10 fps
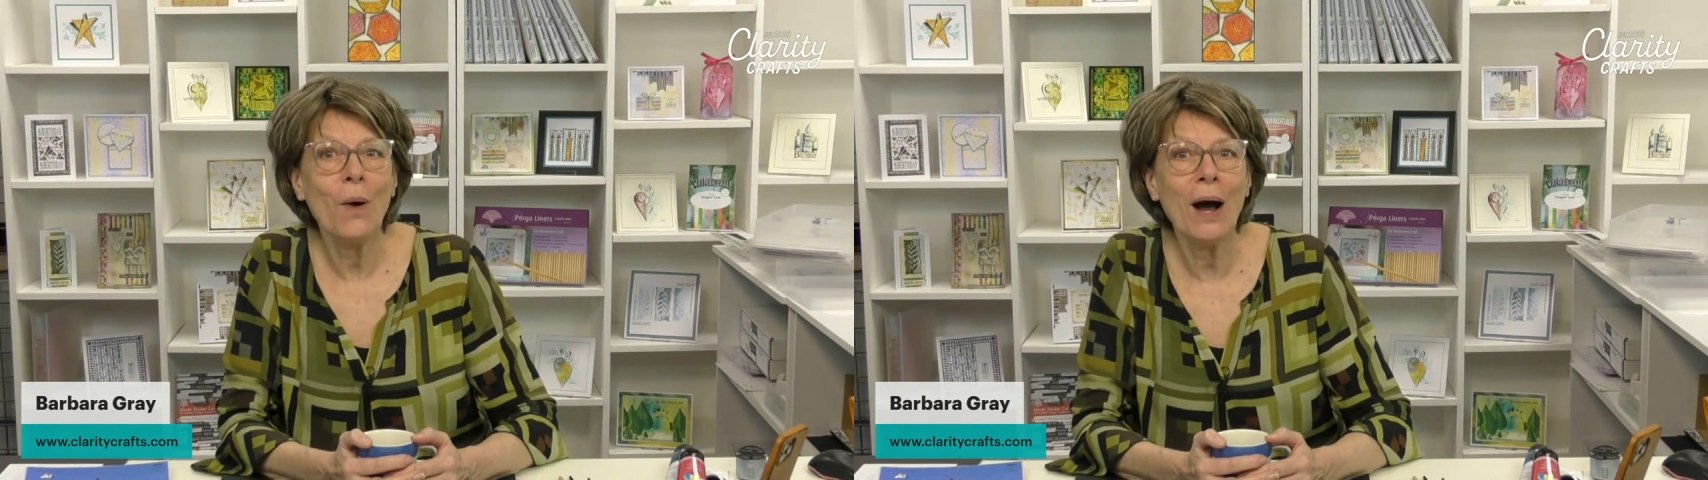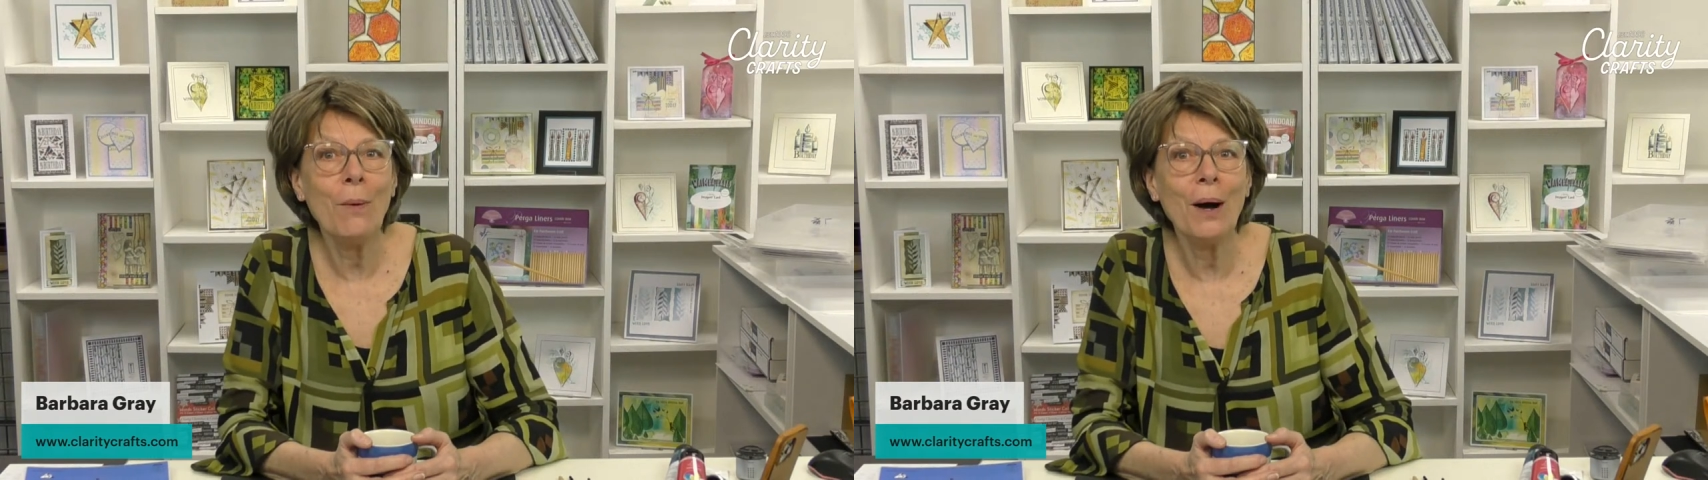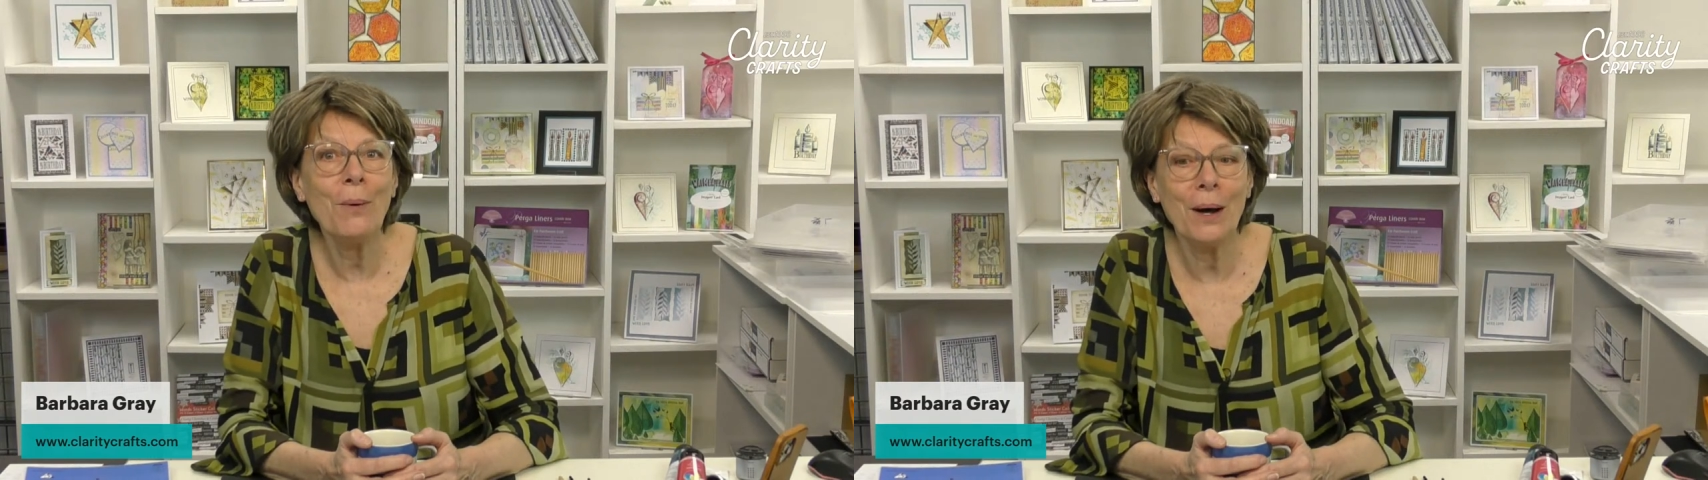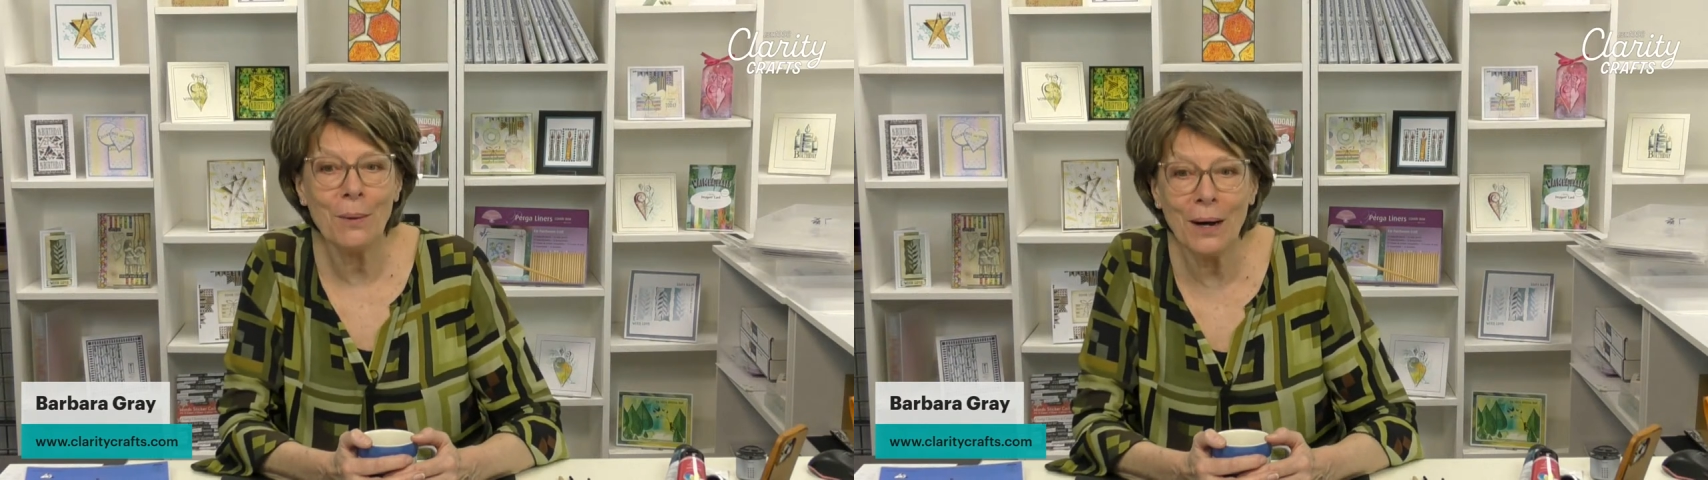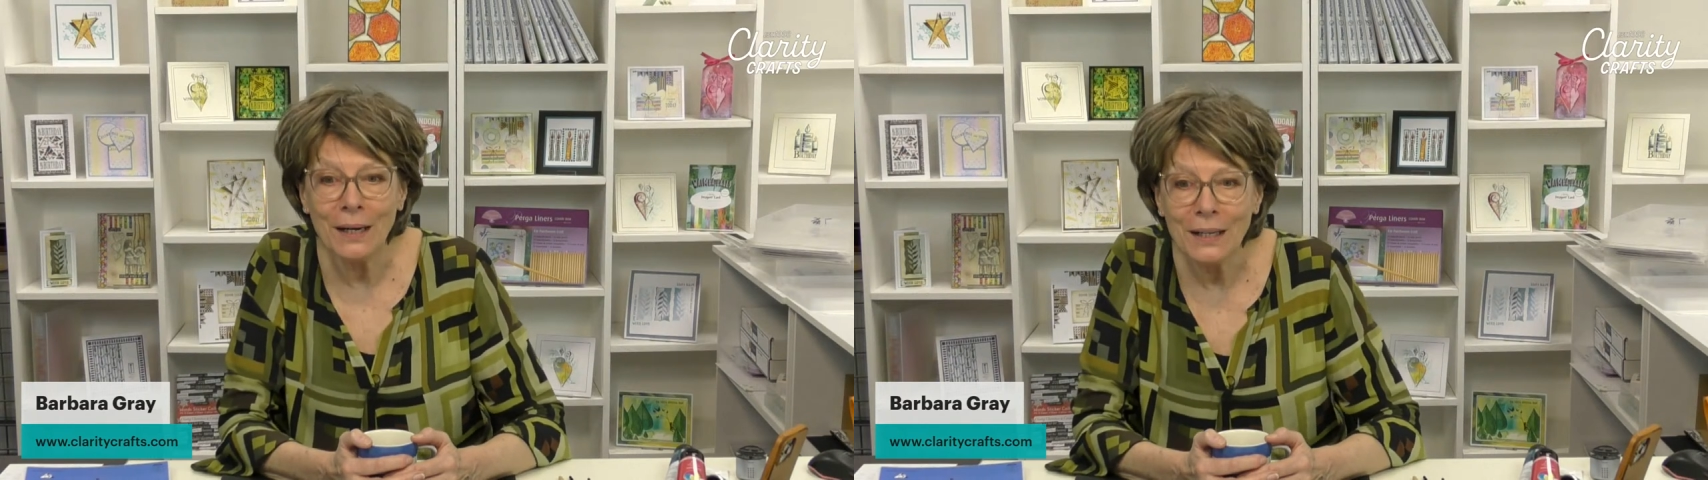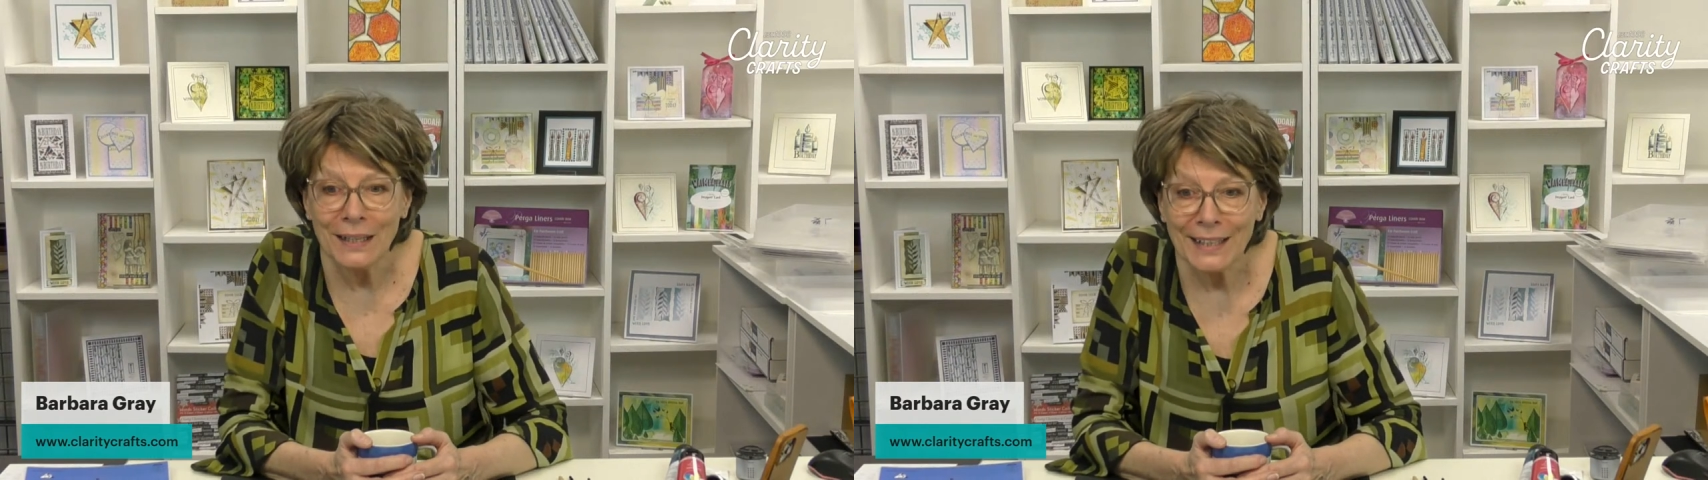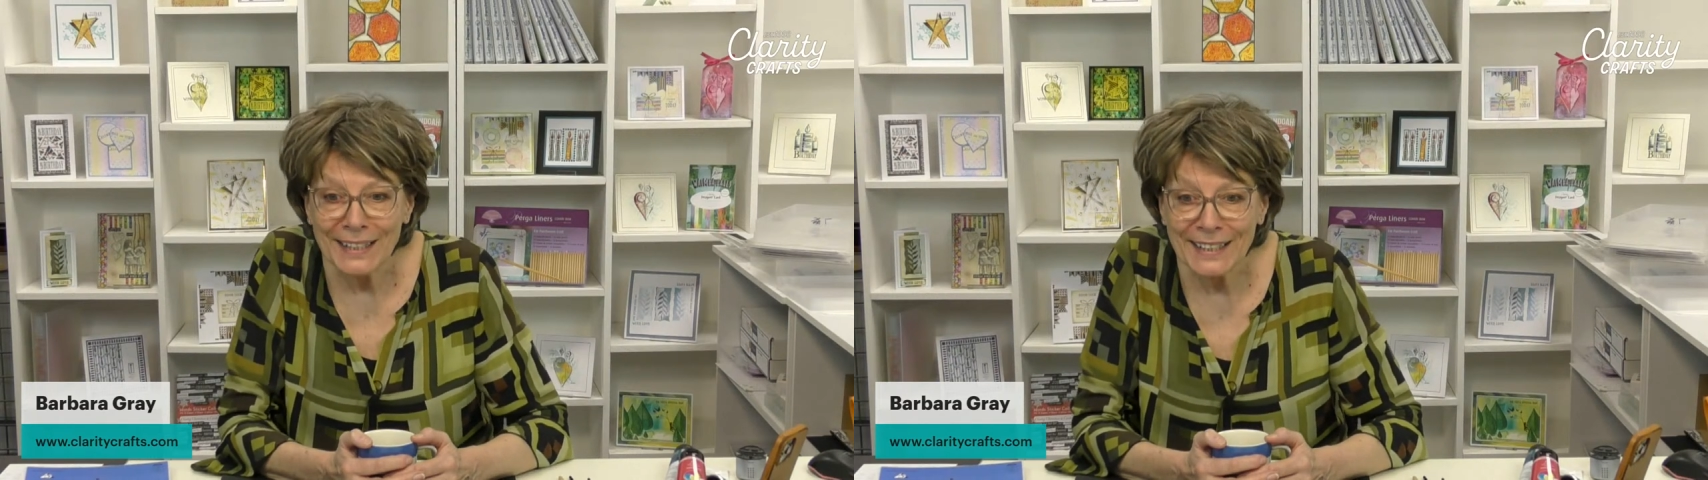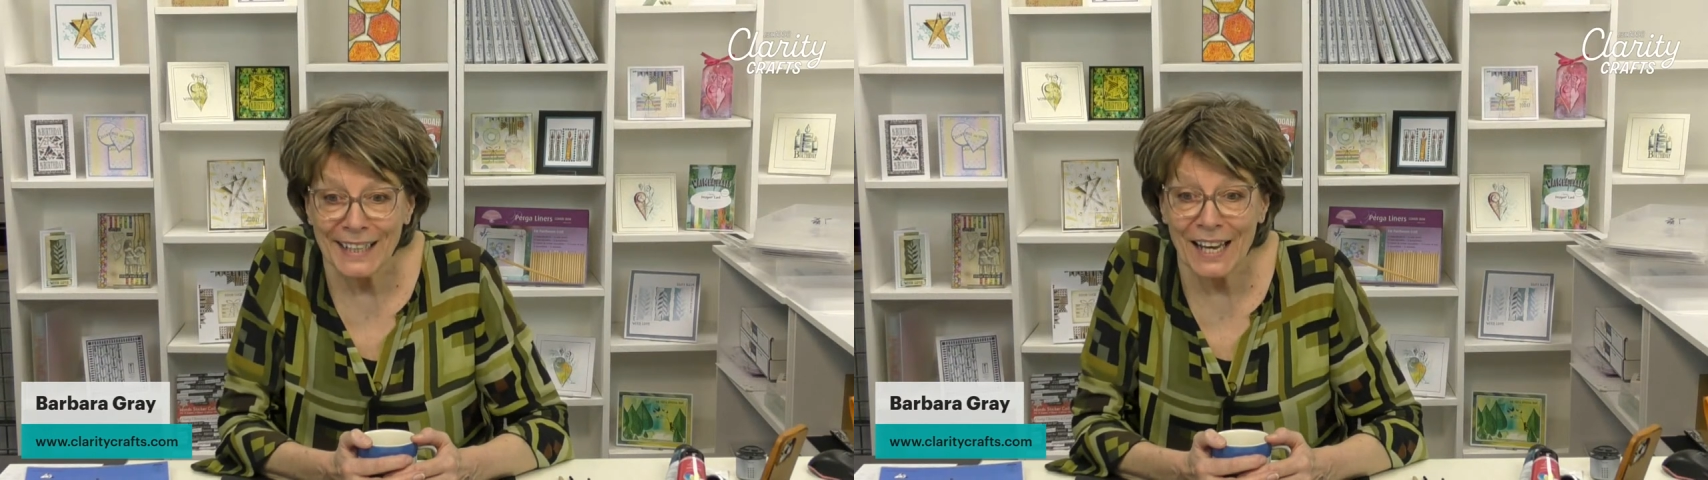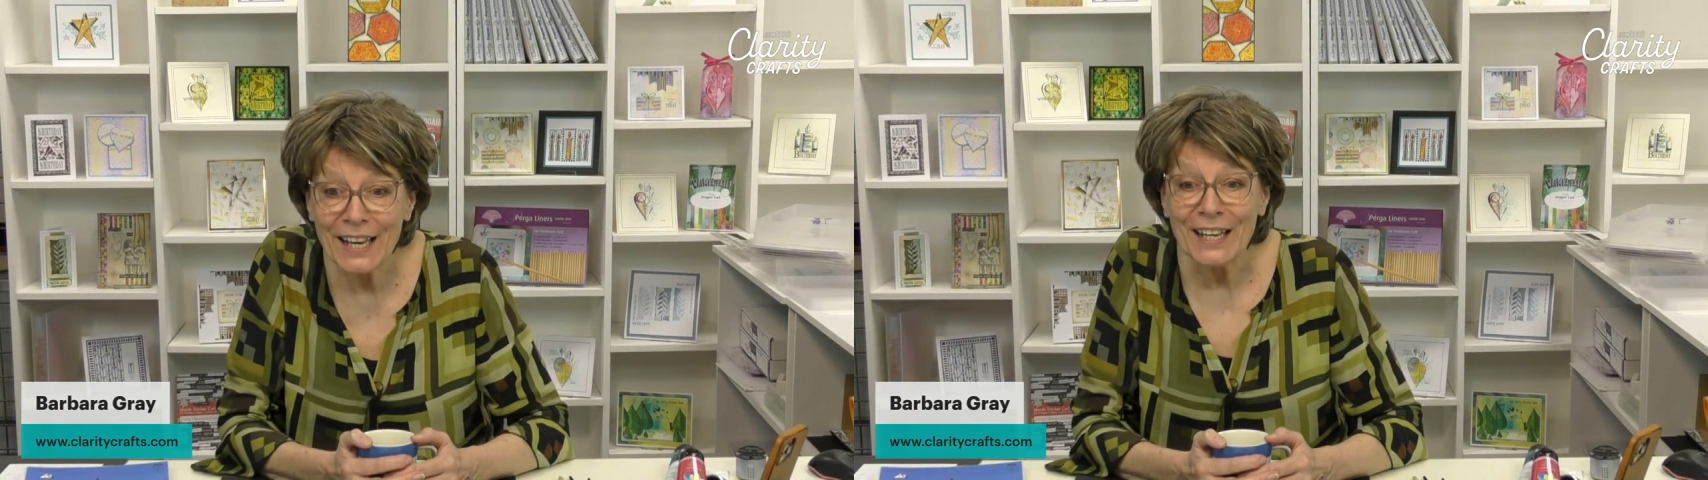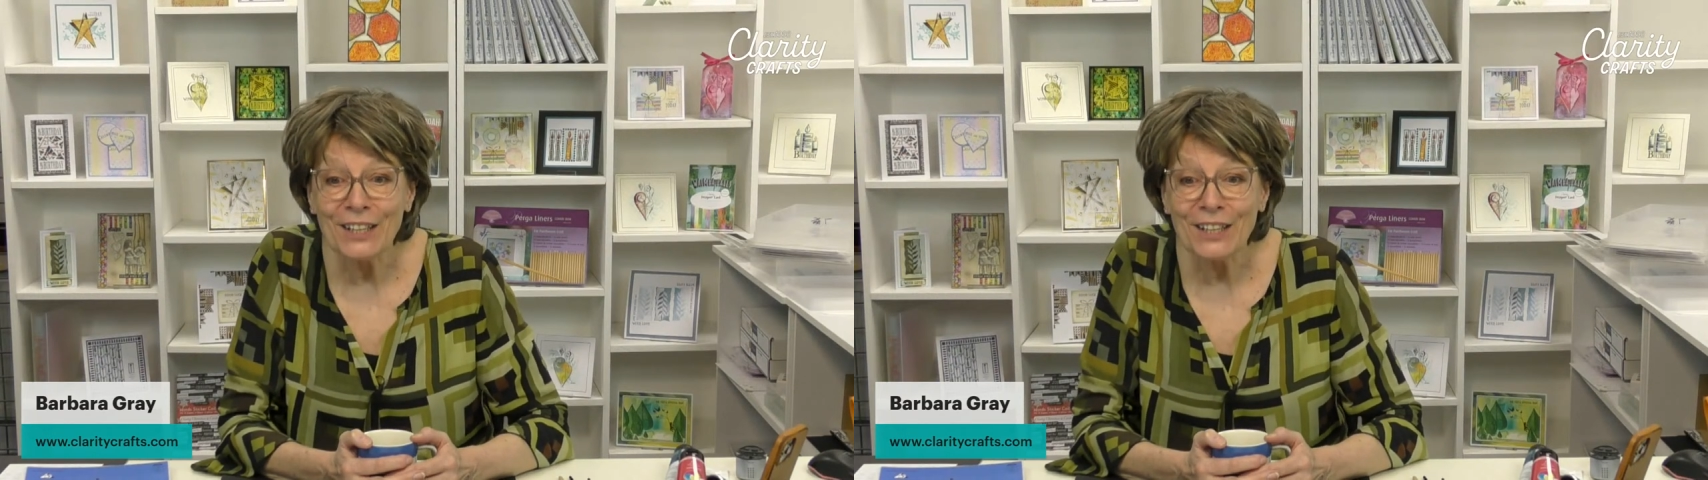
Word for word: wah, wah, wah, wah. Yeah.